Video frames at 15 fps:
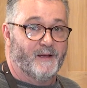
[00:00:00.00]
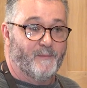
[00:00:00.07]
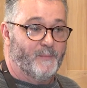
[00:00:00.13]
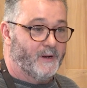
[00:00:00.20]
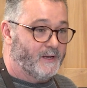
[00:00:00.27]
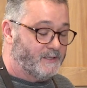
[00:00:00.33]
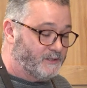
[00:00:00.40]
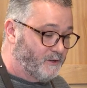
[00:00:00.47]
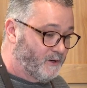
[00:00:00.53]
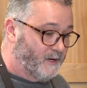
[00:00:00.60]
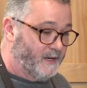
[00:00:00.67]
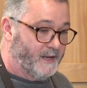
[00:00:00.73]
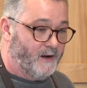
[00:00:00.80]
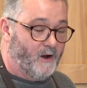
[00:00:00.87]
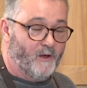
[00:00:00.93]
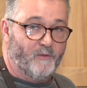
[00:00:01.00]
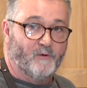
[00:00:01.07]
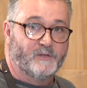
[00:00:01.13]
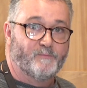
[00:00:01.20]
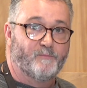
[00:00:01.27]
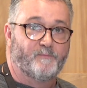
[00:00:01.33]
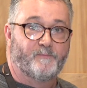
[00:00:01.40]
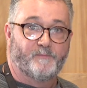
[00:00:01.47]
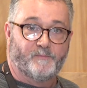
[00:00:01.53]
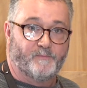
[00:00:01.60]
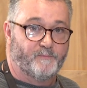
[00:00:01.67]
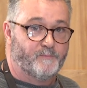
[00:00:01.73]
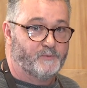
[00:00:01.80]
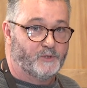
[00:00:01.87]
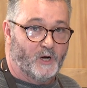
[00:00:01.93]
because you're gonna get all those
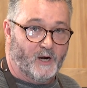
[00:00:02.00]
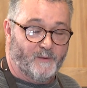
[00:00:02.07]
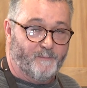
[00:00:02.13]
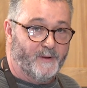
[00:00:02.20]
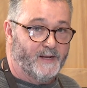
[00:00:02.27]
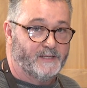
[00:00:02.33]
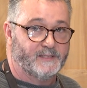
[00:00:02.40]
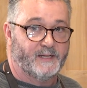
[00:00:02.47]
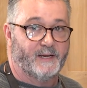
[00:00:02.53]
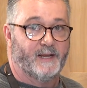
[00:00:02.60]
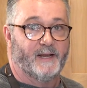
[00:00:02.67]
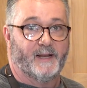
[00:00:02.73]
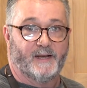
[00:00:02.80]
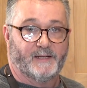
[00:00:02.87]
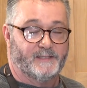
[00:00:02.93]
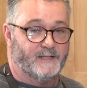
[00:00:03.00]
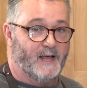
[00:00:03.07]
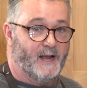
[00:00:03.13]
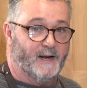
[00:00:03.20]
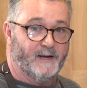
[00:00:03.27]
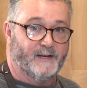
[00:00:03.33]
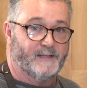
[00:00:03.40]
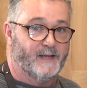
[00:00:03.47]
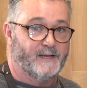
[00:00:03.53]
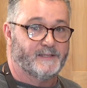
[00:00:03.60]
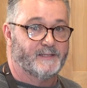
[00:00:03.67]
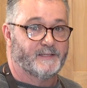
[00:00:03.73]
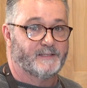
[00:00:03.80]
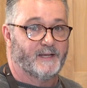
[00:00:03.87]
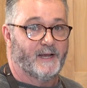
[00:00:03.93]
charred bits in it and it's not gonna
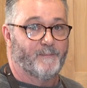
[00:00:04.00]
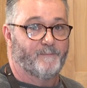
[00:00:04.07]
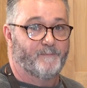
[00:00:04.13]
taste the same,